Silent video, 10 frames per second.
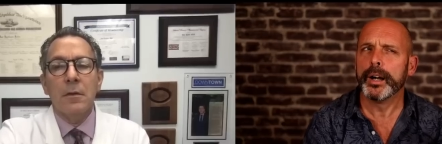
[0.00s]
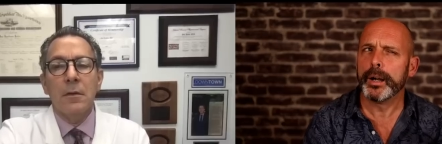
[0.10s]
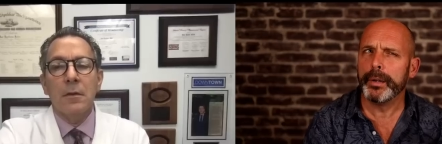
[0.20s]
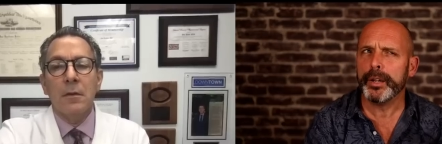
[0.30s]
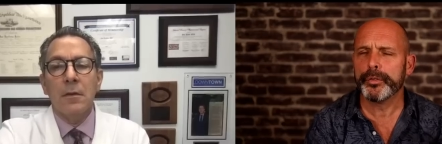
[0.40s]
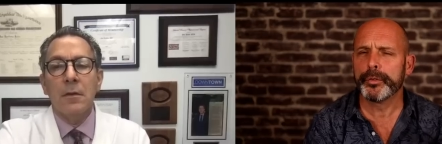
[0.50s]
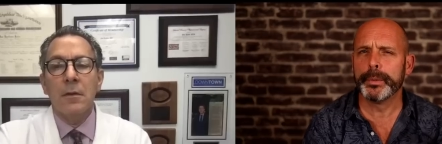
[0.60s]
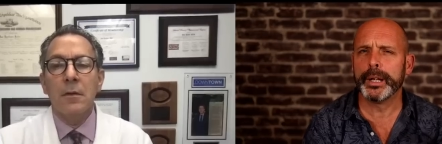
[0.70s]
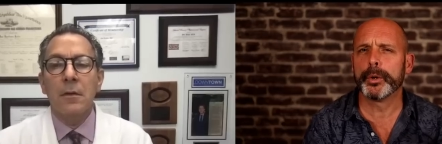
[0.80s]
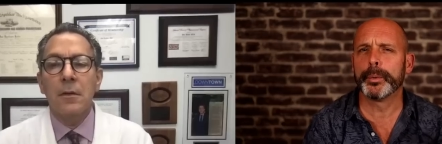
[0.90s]
Speaker 1: I'm less
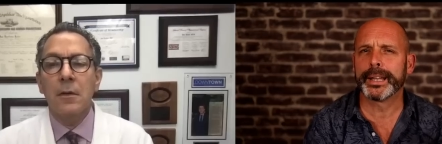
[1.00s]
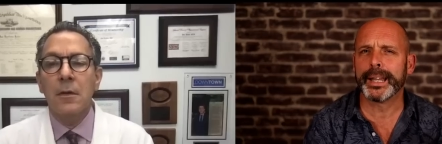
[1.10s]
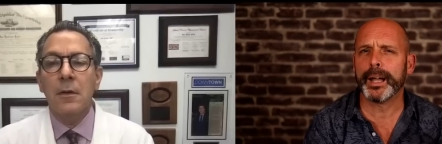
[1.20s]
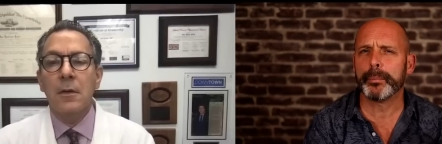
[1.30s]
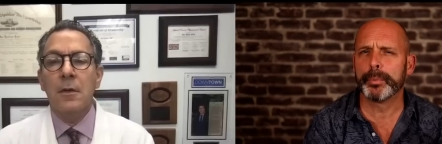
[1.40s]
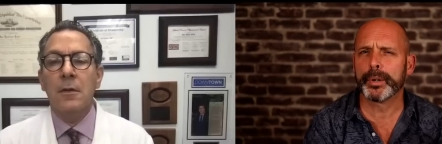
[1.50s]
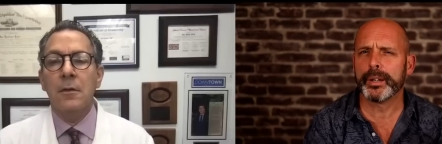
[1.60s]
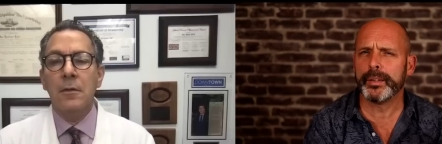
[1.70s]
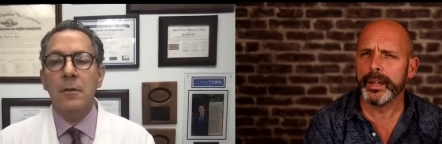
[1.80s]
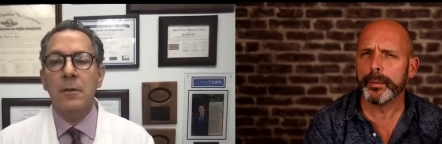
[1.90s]
familiar with that, but I
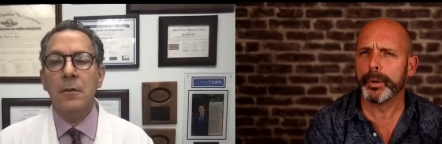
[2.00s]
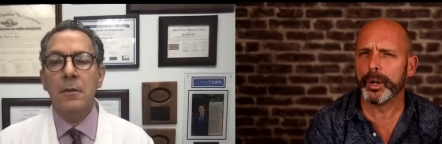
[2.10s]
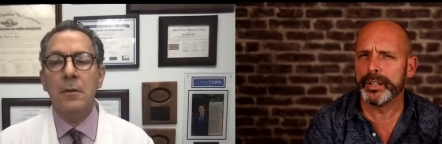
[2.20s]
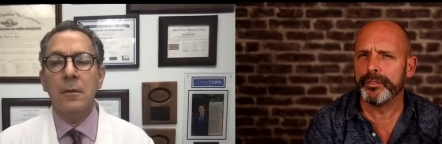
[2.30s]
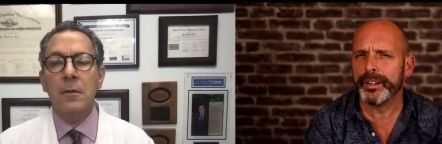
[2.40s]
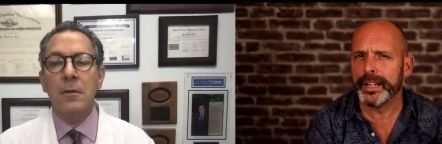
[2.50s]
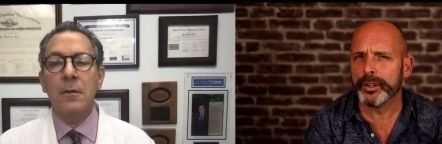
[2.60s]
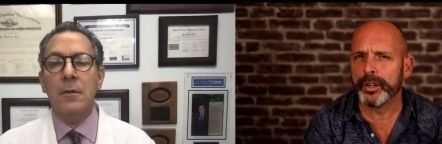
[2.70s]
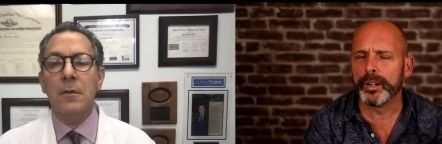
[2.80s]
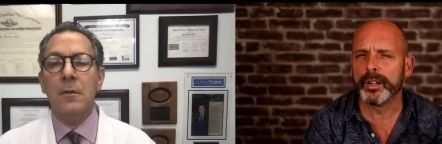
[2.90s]
think
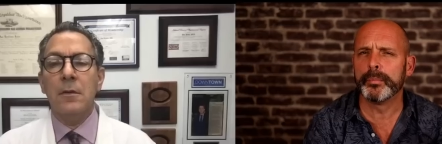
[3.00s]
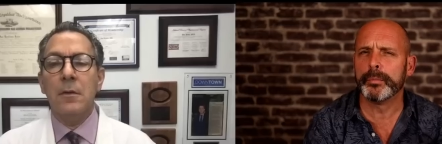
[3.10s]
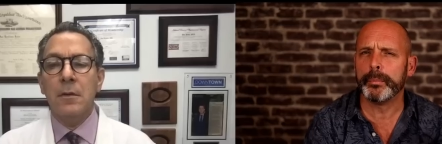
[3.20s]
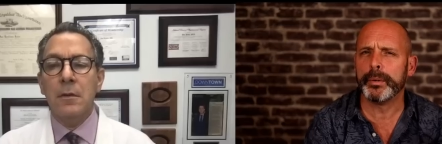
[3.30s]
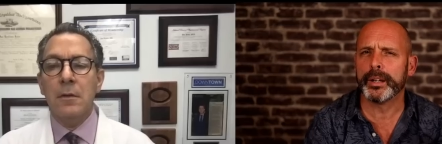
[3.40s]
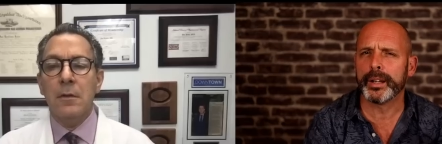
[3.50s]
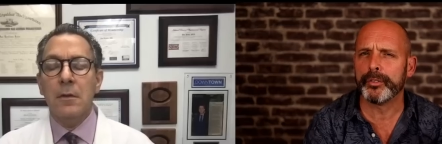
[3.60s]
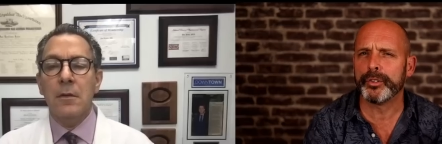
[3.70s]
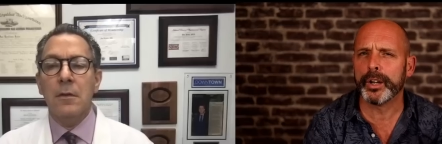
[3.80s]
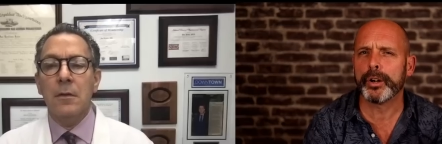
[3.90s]
polyphenol and maybe an
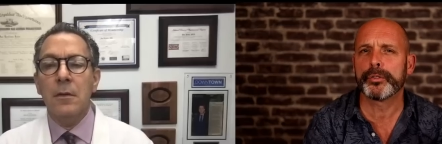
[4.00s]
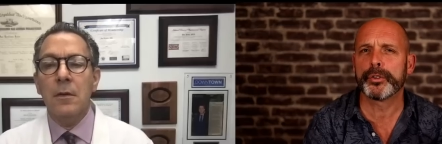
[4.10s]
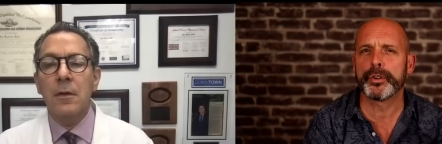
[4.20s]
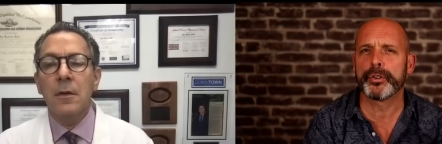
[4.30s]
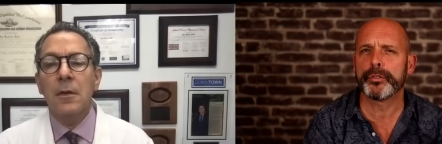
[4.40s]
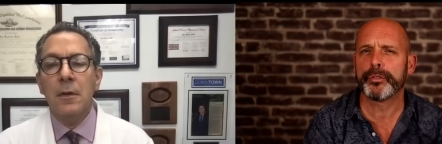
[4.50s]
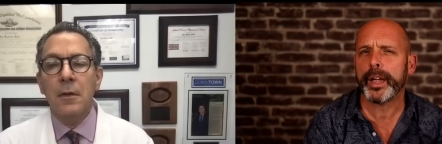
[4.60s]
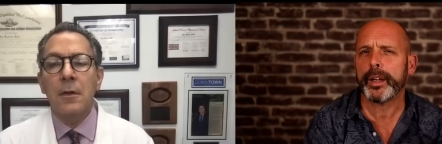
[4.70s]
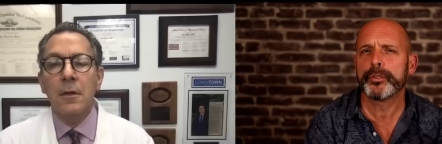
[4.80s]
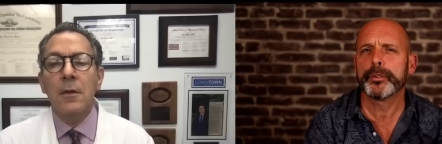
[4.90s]
antioxidant
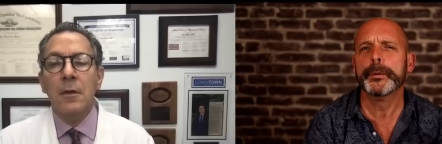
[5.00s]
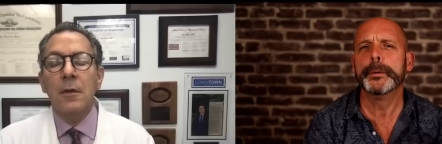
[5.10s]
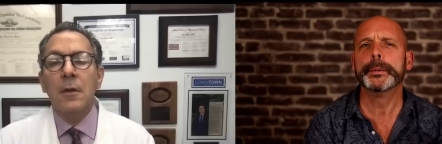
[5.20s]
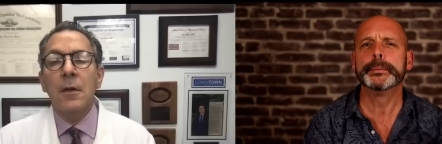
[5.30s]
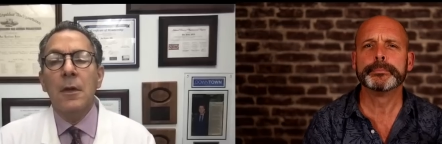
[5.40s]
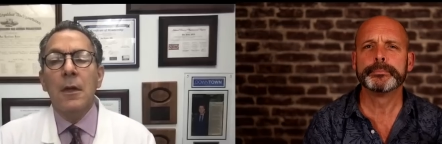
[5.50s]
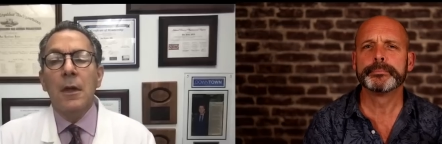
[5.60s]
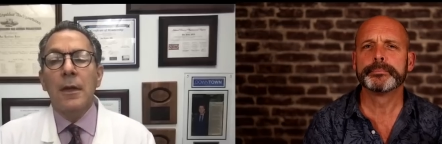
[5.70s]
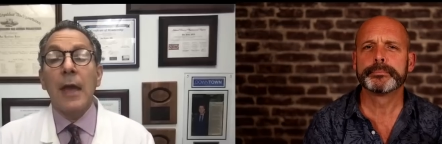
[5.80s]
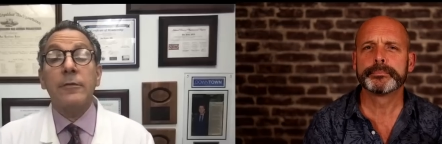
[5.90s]
effect.
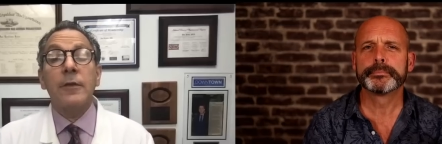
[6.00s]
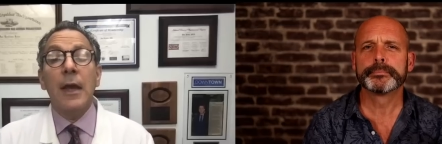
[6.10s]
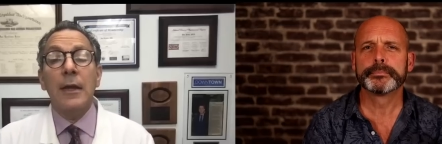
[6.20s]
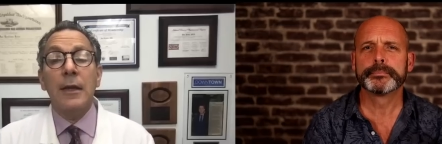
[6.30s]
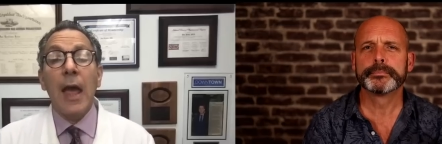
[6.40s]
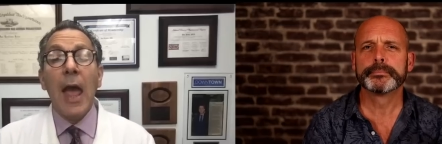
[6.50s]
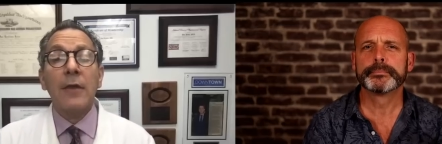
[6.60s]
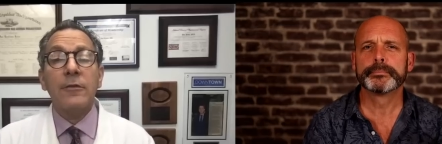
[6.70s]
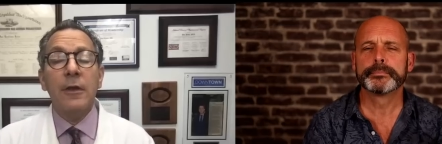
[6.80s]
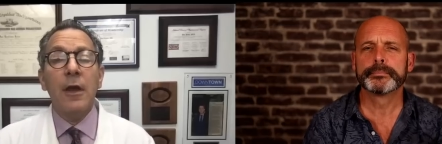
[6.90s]
Speaker 2: Yes. And uh,
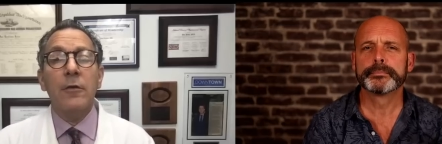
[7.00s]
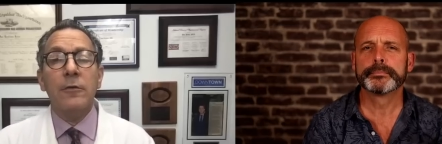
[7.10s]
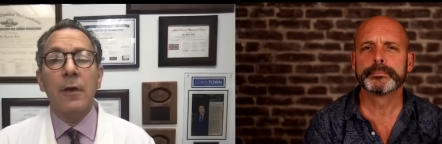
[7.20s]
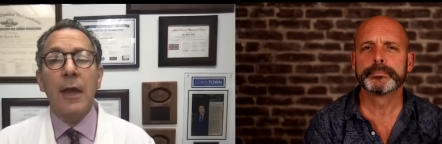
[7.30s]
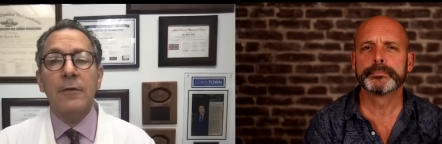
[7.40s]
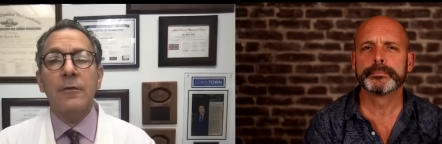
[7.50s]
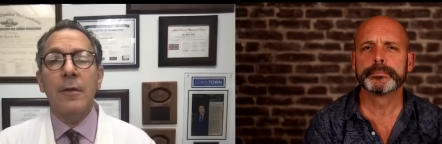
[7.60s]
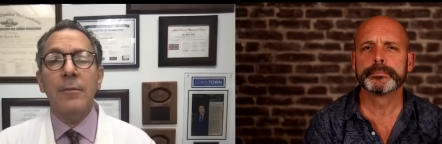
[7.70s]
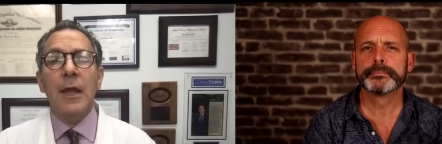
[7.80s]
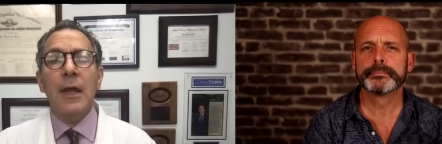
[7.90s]
actually also has
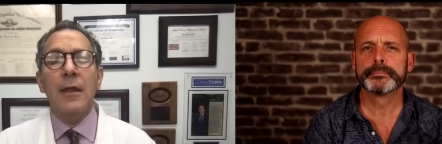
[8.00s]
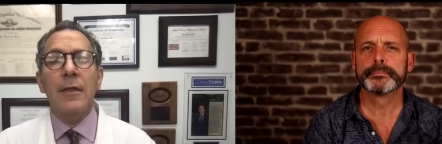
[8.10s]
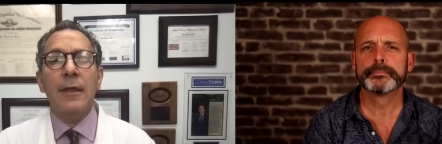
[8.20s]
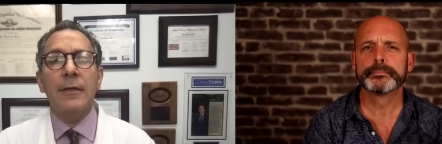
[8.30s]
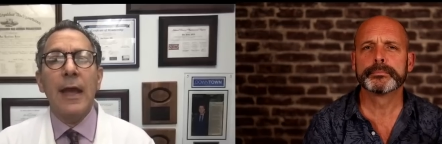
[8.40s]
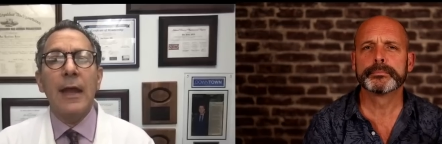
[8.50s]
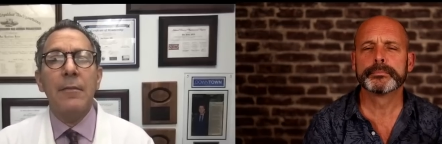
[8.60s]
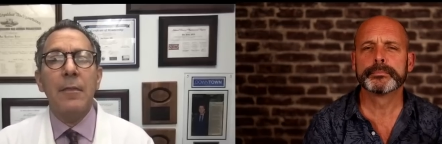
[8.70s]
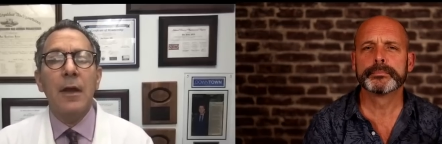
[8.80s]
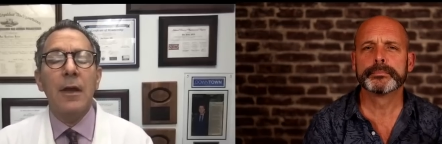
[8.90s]
some data that that
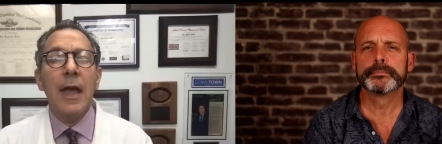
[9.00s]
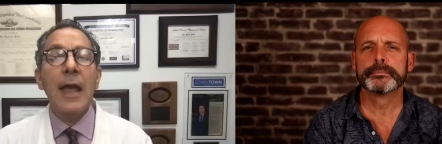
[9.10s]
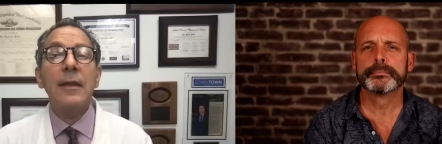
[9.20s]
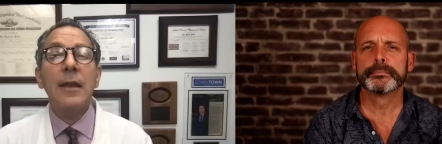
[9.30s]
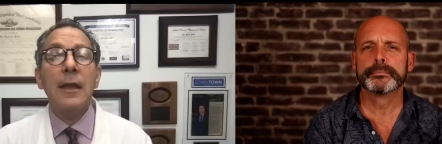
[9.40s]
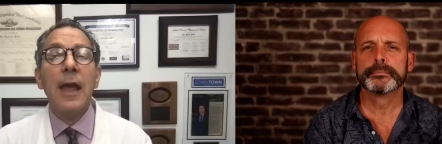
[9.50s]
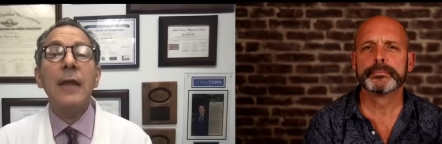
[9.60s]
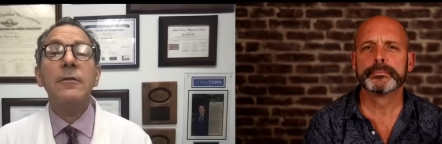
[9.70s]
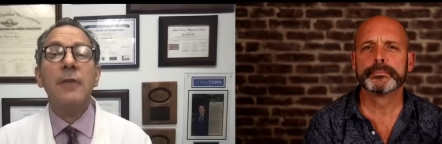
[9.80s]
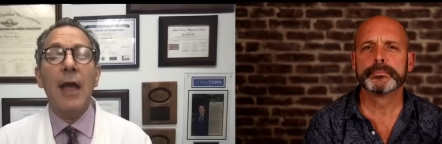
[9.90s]
uh,
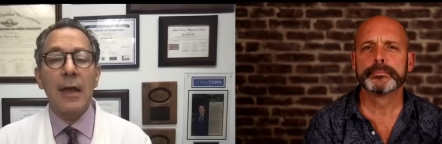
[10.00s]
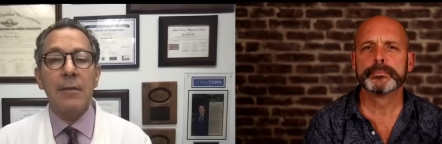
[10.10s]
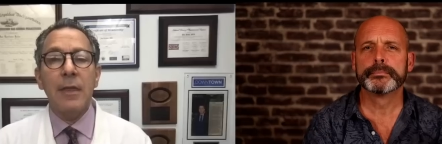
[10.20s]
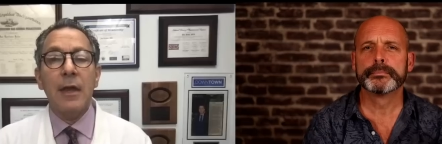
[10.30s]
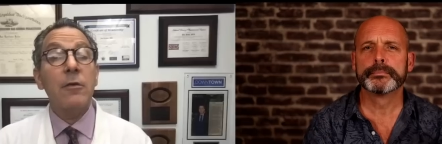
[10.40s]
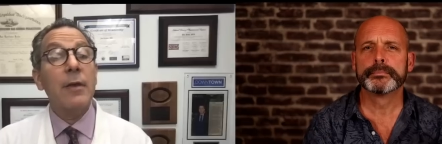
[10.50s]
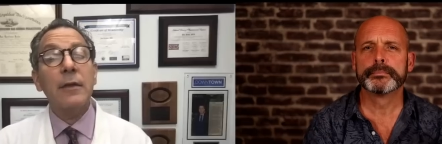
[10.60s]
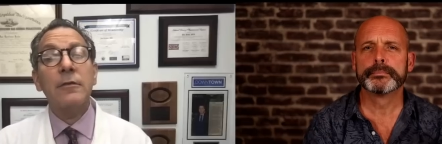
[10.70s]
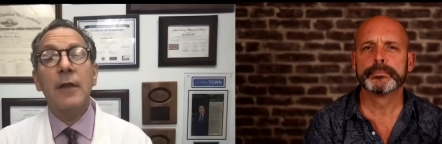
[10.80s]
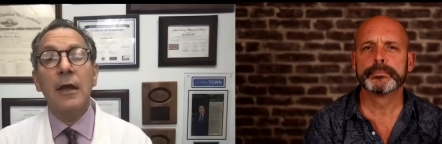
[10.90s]
enzyme that
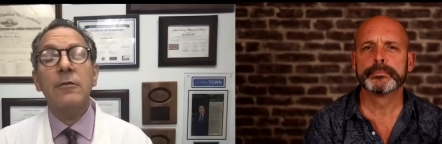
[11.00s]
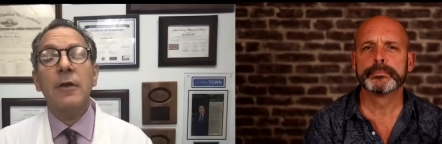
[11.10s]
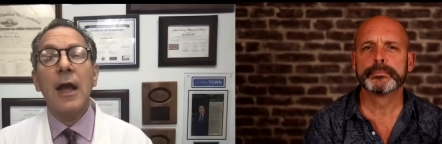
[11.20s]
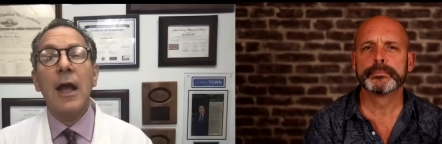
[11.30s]
creates nitric